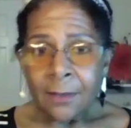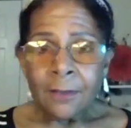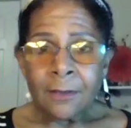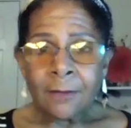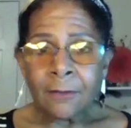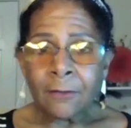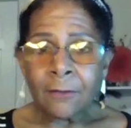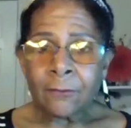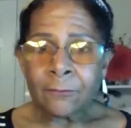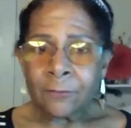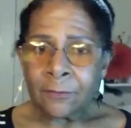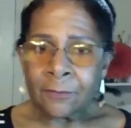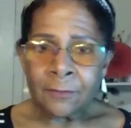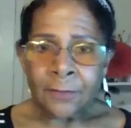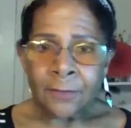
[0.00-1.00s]

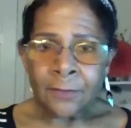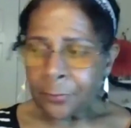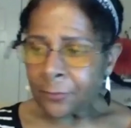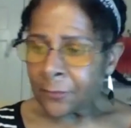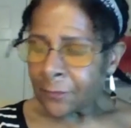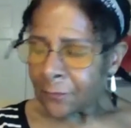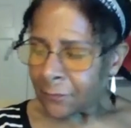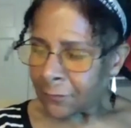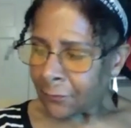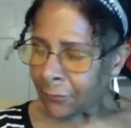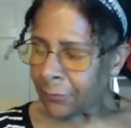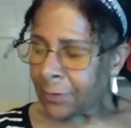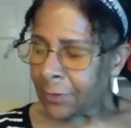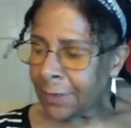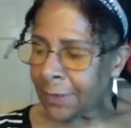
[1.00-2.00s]
Deborah's
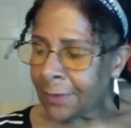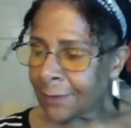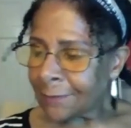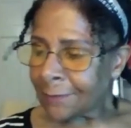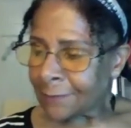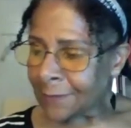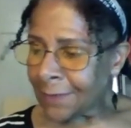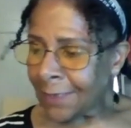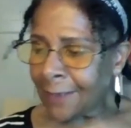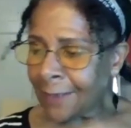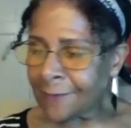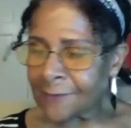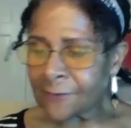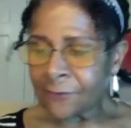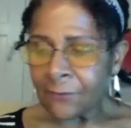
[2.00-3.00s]
creating The
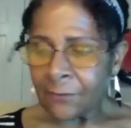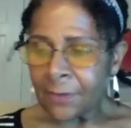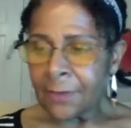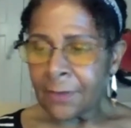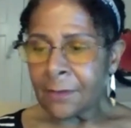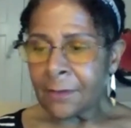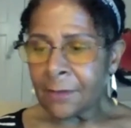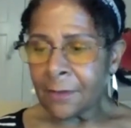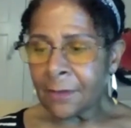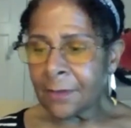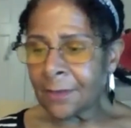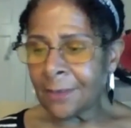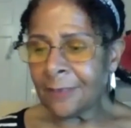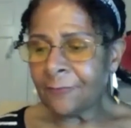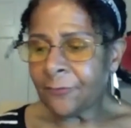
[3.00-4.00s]
Answer, and then
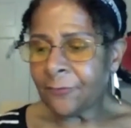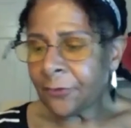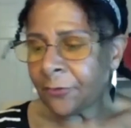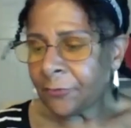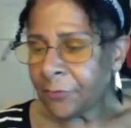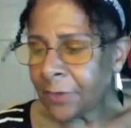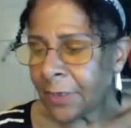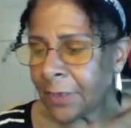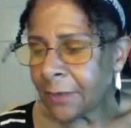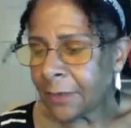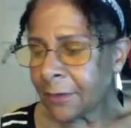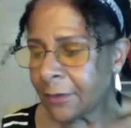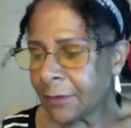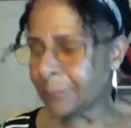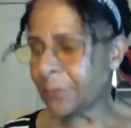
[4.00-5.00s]
Eva
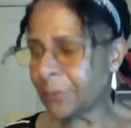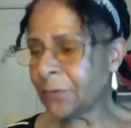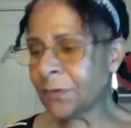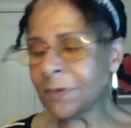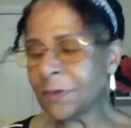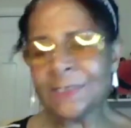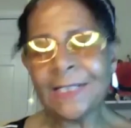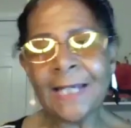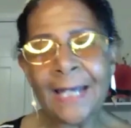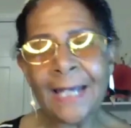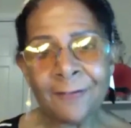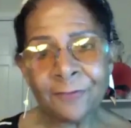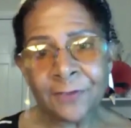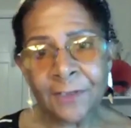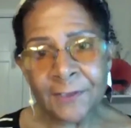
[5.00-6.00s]
creating community
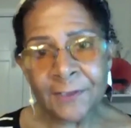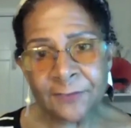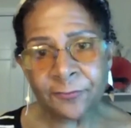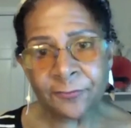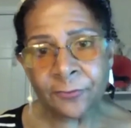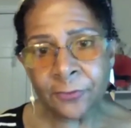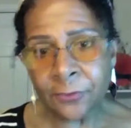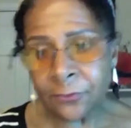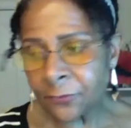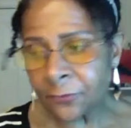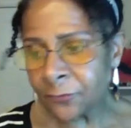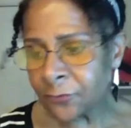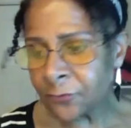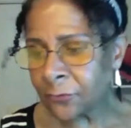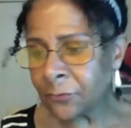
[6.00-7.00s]
advocates for you
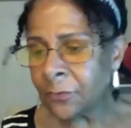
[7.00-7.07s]
to